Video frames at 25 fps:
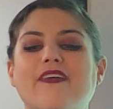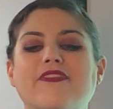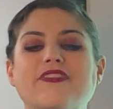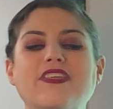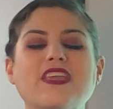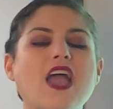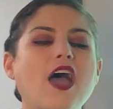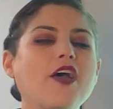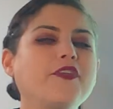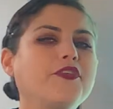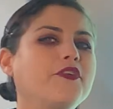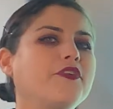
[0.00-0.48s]

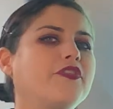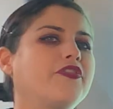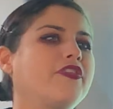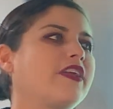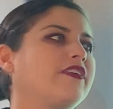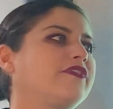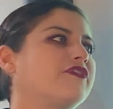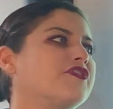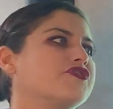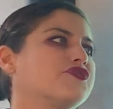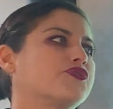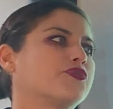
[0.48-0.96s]
The other
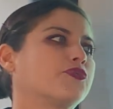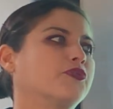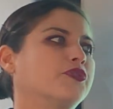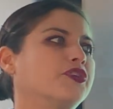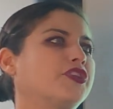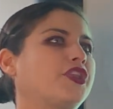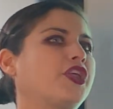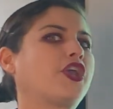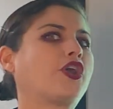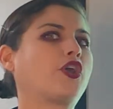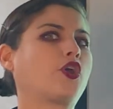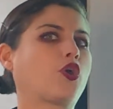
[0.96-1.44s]
thing that's
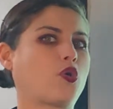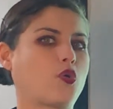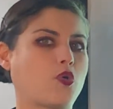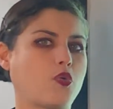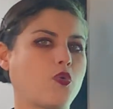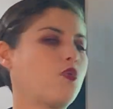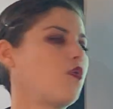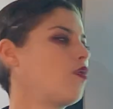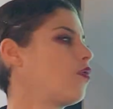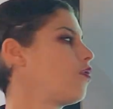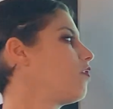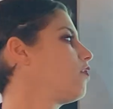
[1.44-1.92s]
really
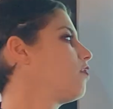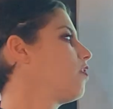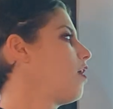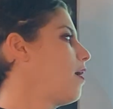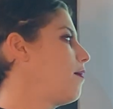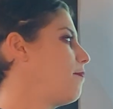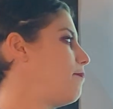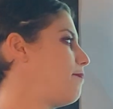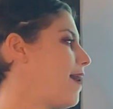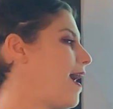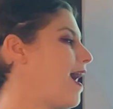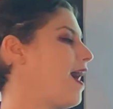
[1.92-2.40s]
cool
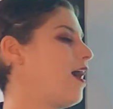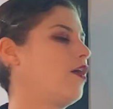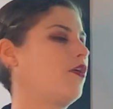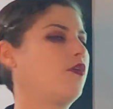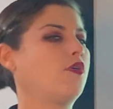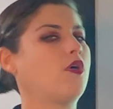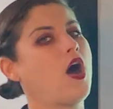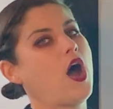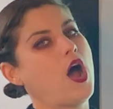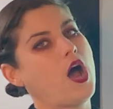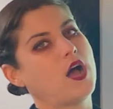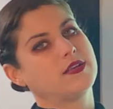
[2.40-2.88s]

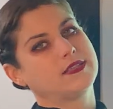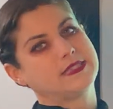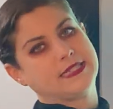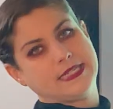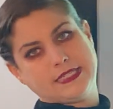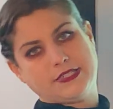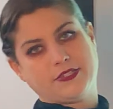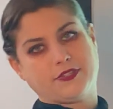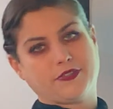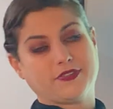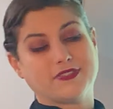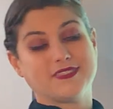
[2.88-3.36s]
about uh,
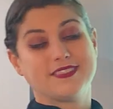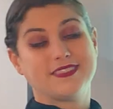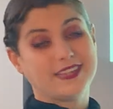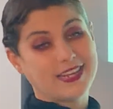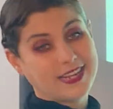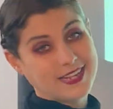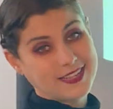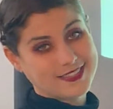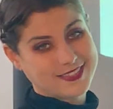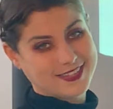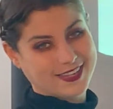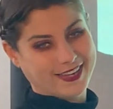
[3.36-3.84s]
Santa
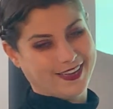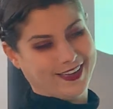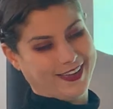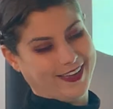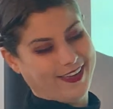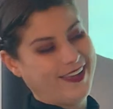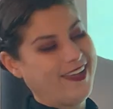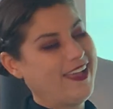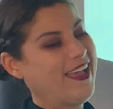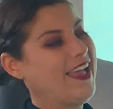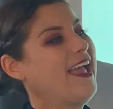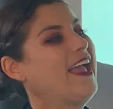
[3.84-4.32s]

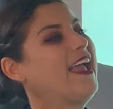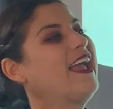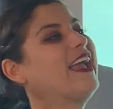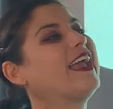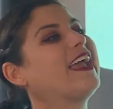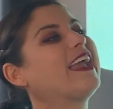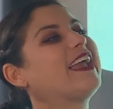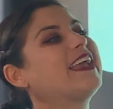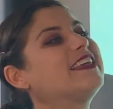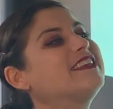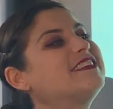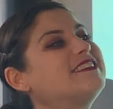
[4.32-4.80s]
Costanza
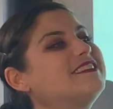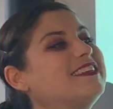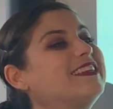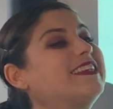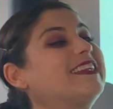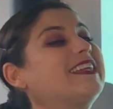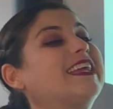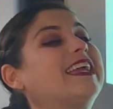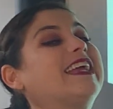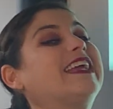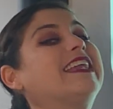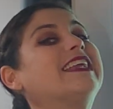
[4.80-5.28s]
is
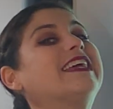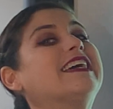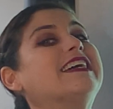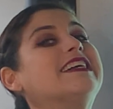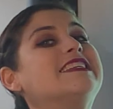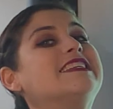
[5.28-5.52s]
that it